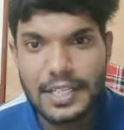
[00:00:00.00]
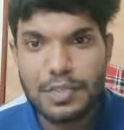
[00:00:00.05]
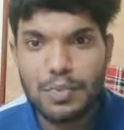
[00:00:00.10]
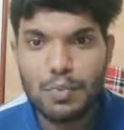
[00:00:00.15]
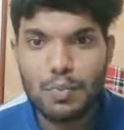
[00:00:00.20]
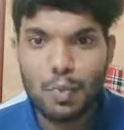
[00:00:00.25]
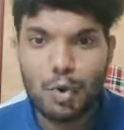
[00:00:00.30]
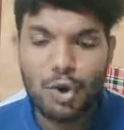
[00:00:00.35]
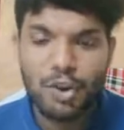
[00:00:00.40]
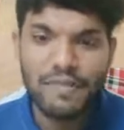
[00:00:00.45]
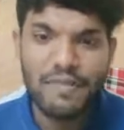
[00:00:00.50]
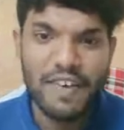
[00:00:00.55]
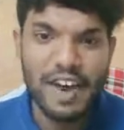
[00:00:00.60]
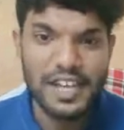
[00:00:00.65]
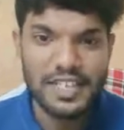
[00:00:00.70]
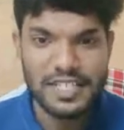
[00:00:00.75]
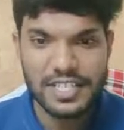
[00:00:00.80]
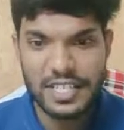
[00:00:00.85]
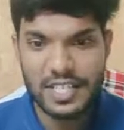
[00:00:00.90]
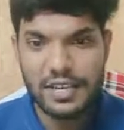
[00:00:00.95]
is more
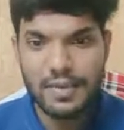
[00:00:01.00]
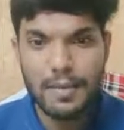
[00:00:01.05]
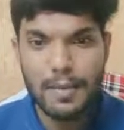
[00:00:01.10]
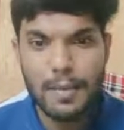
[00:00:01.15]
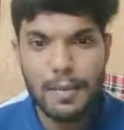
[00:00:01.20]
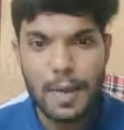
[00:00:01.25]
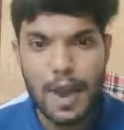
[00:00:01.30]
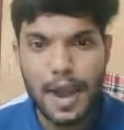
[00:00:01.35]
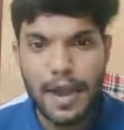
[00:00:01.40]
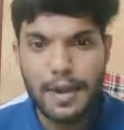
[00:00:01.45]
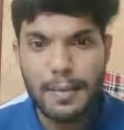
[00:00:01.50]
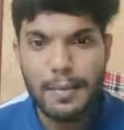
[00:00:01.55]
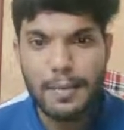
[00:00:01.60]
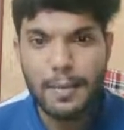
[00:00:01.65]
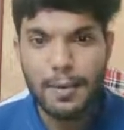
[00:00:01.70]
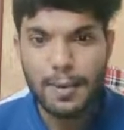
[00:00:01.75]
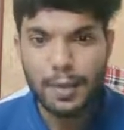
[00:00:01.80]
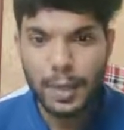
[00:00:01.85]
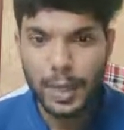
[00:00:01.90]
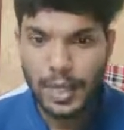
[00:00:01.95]
faster and
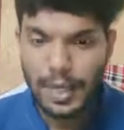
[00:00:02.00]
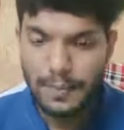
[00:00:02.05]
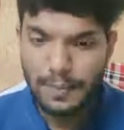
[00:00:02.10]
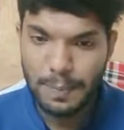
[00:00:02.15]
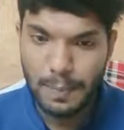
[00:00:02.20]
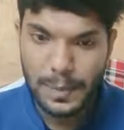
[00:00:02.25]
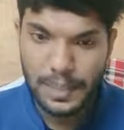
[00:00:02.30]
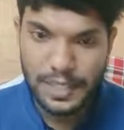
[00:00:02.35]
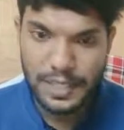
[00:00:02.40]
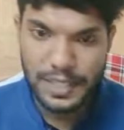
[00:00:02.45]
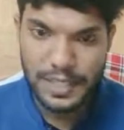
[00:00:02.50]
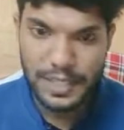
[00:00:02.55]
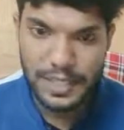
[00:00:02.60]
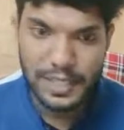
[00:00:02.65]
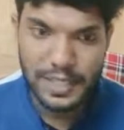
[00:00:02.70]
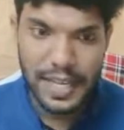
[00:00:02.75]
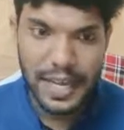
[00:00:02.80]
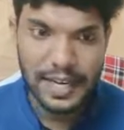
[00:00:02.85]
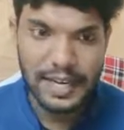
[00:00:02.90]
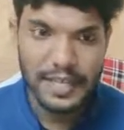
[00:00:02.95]
more
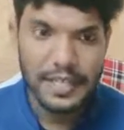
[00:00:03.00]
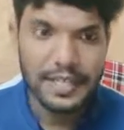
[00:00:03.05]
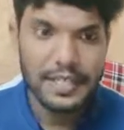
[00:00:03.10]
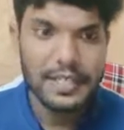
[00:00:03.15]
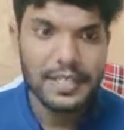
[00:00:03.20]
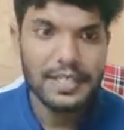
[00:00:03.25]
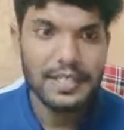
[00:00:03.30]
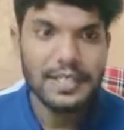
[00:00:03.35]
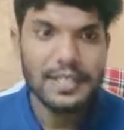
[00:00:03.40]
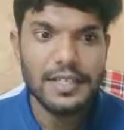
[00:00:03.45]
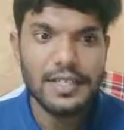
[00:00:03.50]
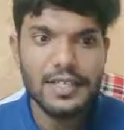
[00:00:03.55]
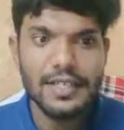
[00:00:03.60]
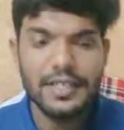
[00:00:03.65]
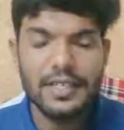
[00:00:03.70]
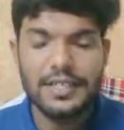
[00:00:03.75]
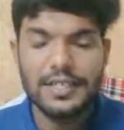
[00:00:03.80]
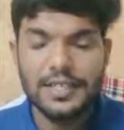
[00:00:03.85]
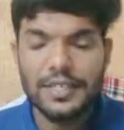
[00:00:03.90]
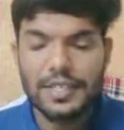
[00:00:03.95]
efficient than
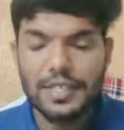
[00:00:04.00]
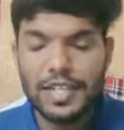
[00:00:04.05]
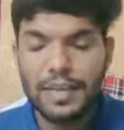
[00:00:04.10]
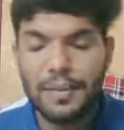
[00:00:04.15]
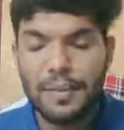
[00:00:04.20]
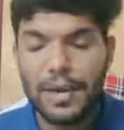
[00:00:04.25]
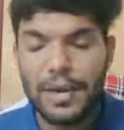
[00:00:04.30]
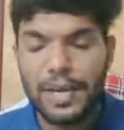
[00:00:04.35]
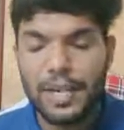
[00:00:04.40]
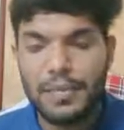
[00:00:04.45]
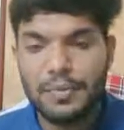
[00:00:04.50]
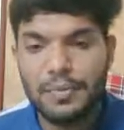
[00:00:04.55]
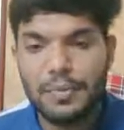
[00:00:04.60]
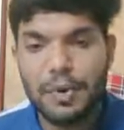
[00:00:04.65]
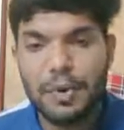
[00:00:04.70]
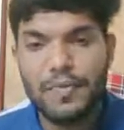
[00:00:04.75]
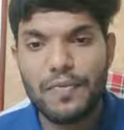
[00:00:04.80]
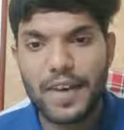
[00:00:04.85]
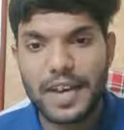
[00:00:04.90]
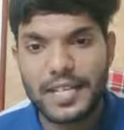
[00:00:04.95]
string builder is
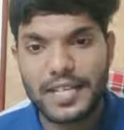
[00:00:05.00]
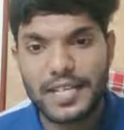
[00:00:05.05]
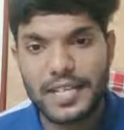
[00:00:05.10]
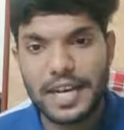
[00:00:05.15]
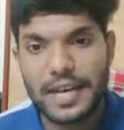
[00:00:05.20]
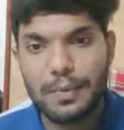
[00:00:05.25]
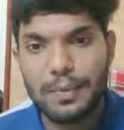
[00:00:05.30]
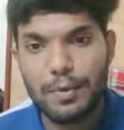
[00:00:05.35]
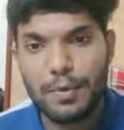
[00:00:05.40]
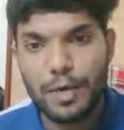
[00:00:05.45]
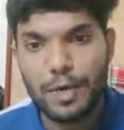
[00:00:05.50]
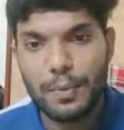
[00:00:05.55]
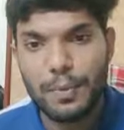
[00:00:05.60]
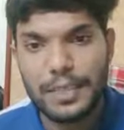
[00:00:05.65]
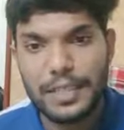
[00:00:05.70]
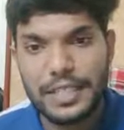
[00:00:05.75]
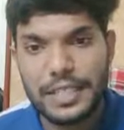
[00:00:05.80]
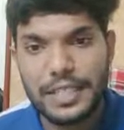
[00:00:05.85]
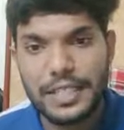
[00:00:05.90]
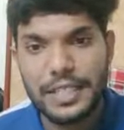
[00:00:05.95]
more faster and more
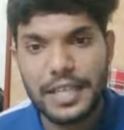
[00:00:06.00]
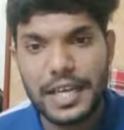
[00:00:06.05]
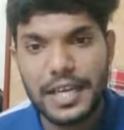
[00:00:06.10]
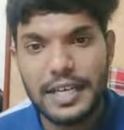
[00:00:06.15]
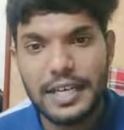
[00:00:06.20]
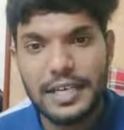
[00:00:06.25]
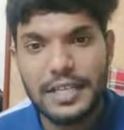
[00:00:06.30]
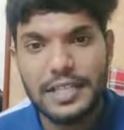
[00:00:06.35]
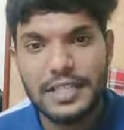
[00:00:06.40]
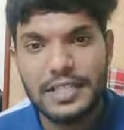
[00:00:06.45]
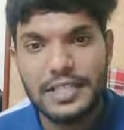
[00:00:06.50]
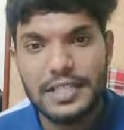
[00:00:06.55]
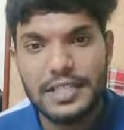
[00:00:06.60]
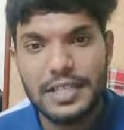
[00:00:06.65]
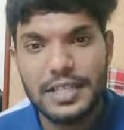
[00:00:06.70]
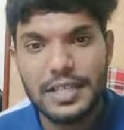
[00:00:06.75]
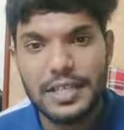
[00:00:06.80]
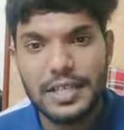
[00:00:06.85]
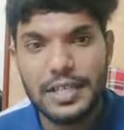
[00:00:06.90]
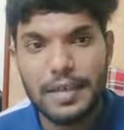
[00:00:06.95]
efficient than
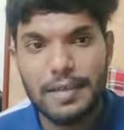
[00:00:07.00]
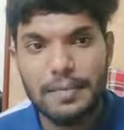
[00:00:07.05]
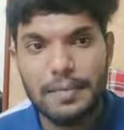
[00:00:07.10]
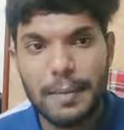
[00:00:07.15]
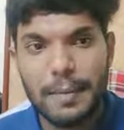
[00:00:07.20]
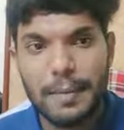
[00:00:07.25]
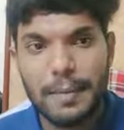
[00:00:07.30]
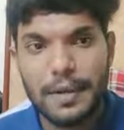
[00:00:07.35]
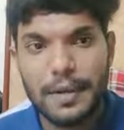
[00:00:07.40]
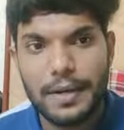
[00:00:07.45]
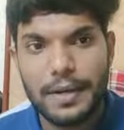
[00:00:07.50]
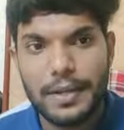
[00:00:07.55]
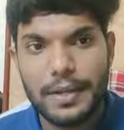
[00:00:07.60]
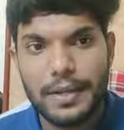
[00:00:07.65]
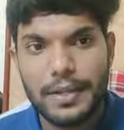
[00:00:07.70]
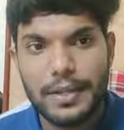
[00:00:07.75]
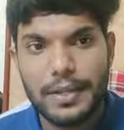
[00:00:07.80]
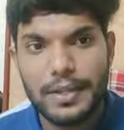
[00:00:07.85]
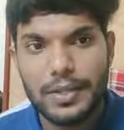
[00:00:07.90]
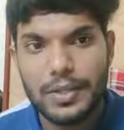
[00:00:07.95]
string buffer.
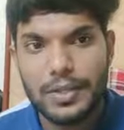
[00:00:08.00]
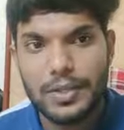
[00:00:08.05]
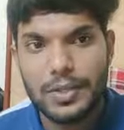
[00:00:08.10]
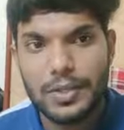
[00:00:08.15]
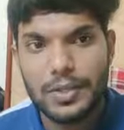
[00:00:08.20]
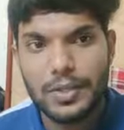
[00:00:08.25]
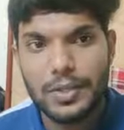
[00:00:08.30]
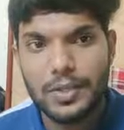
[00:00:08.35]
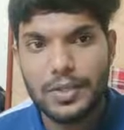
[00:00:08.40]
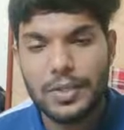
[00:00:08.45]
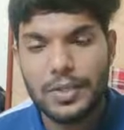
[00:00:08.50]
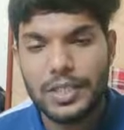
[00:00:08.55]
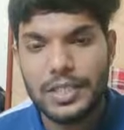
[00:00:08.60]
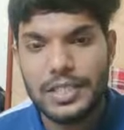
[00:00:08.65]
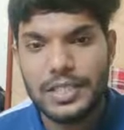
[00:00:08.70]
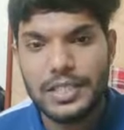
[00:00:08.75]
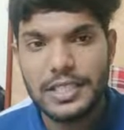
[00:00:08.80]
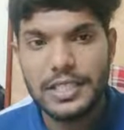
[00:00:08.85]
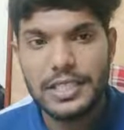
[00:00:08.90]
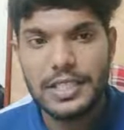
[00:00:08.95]
So
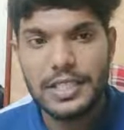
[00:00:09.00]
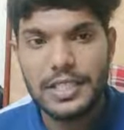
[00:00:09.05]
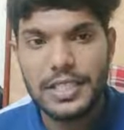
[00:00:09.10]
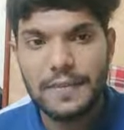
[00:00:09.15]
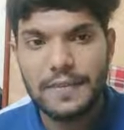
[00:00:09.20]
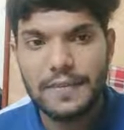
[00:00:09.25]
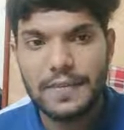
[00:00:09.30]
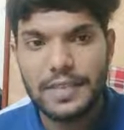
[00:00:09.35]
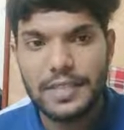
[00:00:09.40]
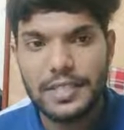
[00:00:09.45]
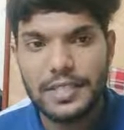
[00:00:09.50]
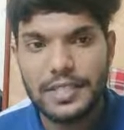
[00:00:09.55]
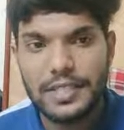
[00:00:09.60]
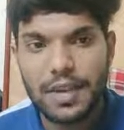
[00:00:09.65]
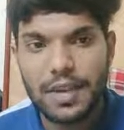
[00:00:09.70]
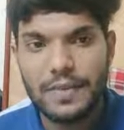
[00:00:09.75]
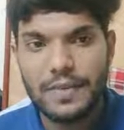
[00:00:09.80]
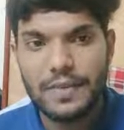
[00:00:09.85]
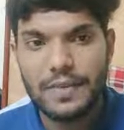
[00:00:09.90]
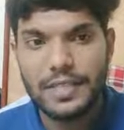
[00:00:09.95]
this is the difference
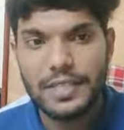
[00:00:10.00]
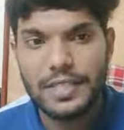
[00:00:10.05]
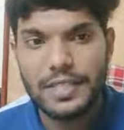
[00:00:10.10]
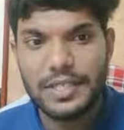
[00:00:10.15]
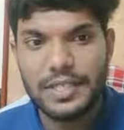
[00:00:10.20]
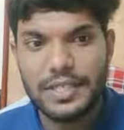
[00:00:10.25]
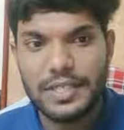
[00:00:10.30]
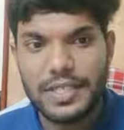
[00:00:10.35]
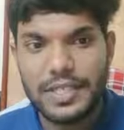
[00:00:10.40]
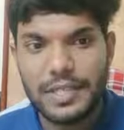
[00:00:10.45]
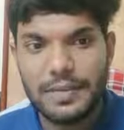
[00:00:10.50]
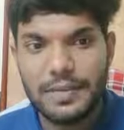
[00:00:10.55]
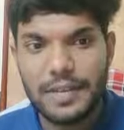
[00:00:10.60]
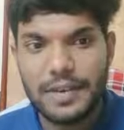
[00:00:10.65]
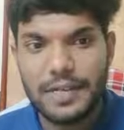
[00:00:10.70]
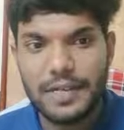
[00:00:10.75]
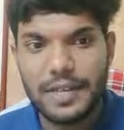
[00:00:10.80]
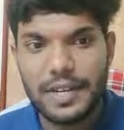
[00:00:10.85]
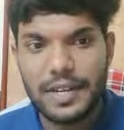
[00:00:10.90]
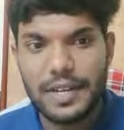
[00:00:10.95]
of string
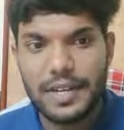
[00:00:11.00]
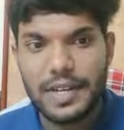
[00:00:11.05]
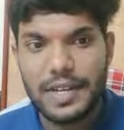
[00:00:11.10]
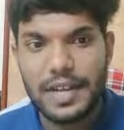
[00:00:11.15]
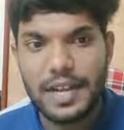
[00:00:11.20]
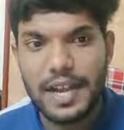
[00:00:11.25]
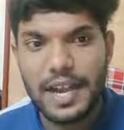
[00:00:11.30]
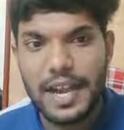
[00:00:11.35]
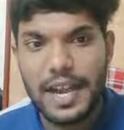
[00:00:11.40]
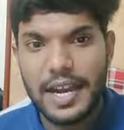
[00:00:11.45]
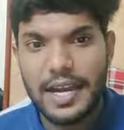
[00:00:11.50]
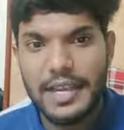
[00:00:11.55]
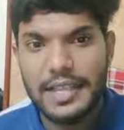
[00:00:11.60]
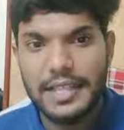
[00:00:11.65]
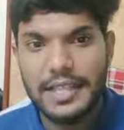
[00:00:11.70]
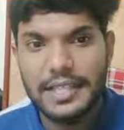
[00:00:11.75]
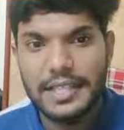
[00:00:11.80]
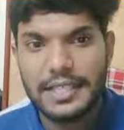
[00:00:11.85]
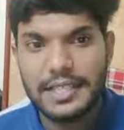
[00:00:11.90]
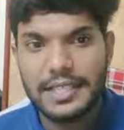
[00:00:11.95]
buffer
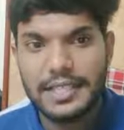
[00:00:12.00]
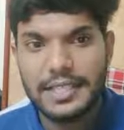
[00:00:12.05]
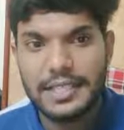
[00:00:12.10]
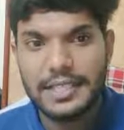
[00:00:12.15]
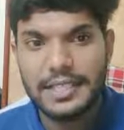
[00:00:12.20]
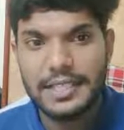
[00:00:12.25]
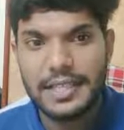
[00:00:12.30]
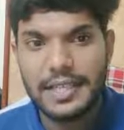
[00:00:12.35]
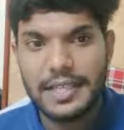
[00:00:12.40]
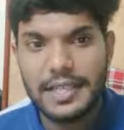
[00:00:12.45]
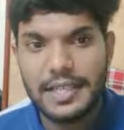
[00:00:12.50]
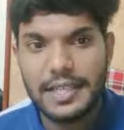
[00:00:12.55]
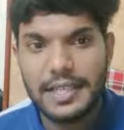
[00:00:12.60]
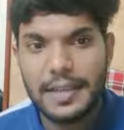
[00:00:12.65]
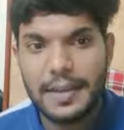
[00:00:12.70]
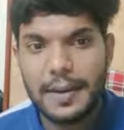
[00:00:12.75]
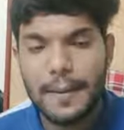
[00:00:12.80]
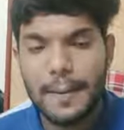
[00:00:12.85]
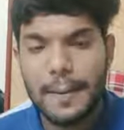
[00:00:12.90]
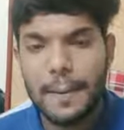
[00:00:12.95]
and string
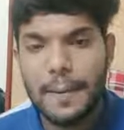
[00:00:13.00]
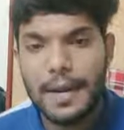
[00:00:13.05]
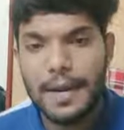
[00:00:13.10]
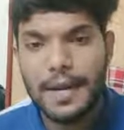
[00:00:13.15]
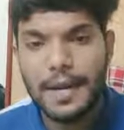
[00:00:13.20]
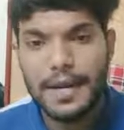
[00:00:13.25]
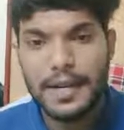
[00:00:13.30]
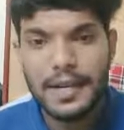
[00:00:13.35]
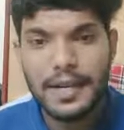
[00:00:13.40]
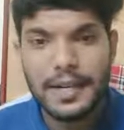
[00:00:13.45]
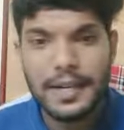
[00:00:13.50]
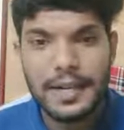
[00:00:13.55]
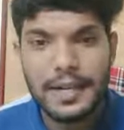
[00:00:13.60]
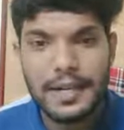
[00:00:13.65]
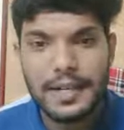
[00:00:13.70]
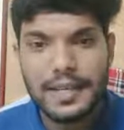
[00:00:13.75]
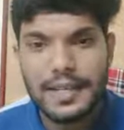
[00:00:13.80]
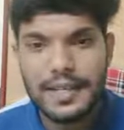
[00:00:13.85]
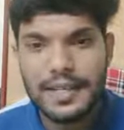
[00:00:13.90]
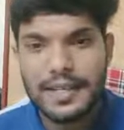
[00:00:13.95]
builder.
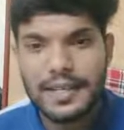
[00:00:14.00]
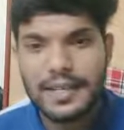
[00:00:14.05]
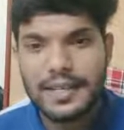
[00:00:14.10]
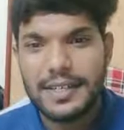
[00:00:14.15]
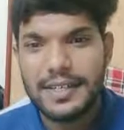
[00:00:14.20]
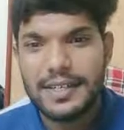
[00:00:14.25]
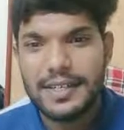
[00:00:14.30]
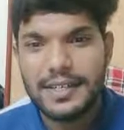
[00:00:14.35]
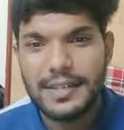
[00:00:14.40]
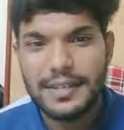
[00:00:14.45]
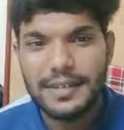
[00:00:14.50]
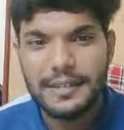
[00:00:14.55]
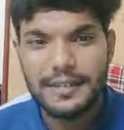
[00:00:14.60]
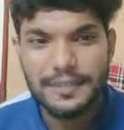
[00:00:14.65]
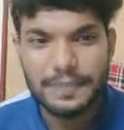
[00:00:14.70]
uh,